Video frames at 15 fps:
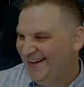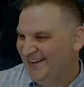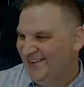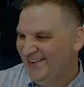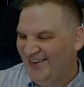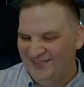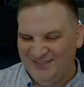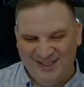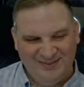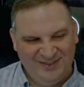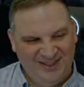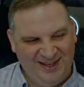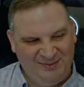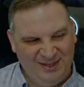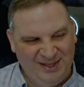No, I'm
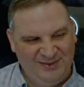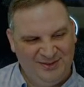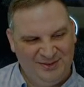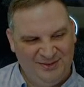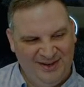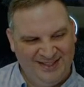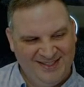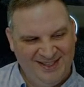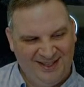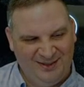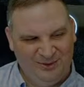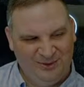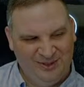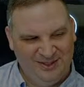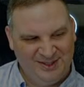leaving. I'm leaving the Reds on
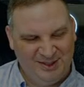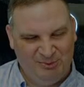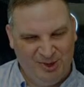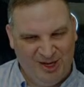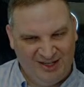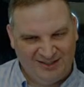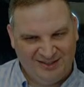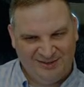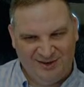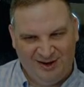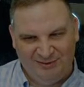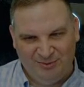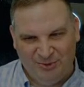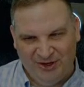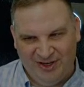Aleura's inbox to
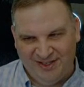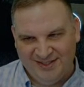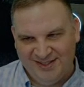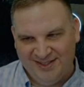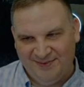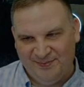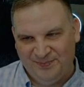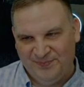drive them crazy.